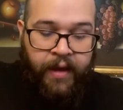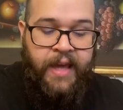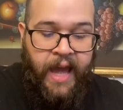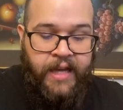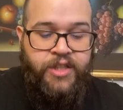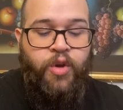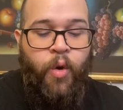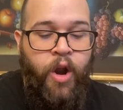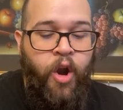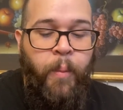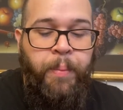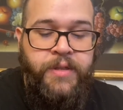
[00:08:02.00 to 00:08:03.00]
Yeah, so
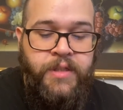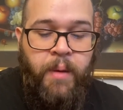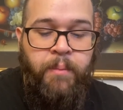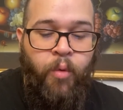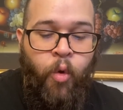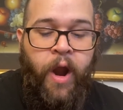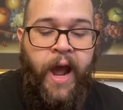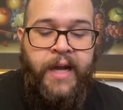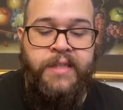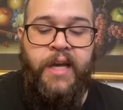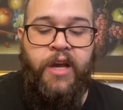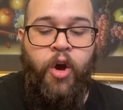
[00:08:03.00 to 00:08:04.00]
it opens up more
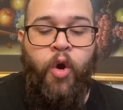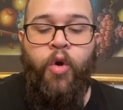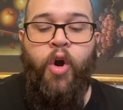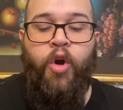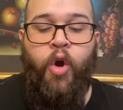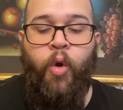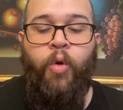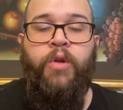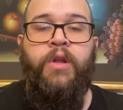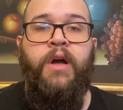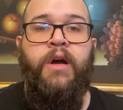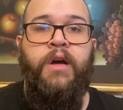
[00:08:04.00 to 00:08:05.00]
as a
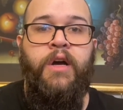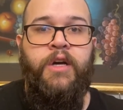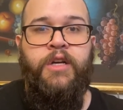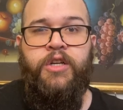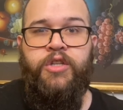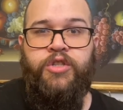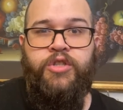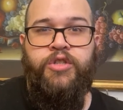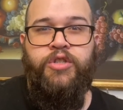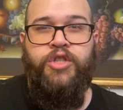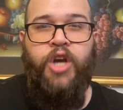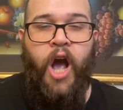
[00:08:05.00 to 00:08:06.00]
Coca-Cola
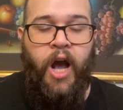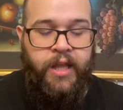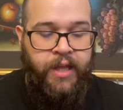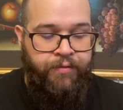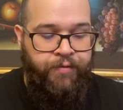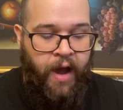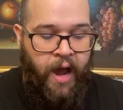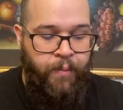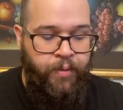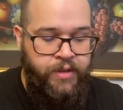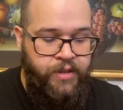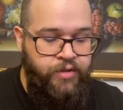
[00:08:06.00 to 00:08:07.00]
chocolate vibe,
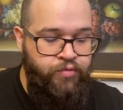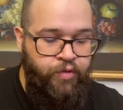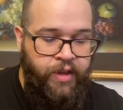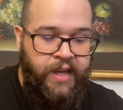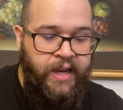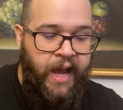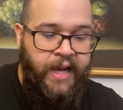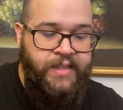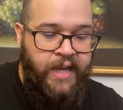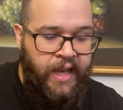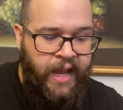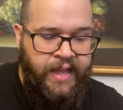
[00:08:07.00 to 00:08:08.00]
which is really nice.
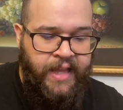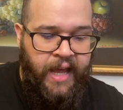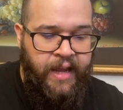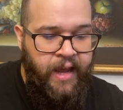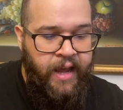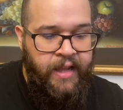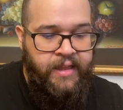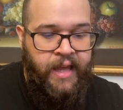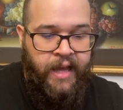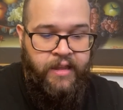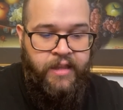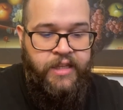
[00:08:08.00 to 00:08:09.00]
I like
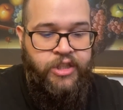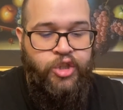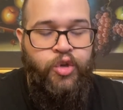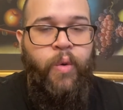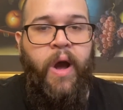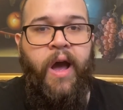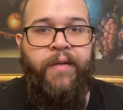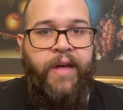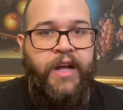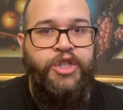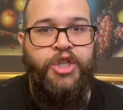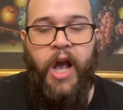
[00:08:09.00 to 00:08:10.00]
that these two have
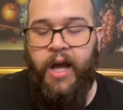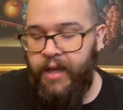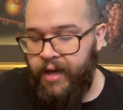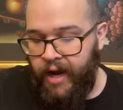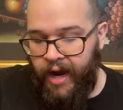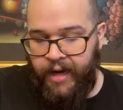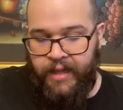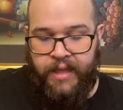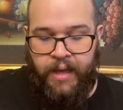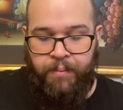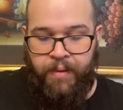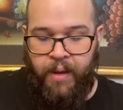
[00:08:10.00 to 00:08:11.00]
that chocolate kind of
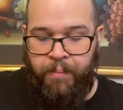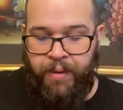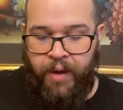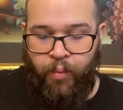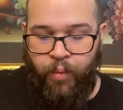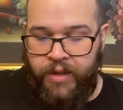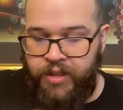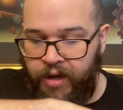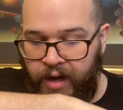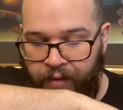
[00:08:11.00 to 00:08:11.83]
theme, it being winter and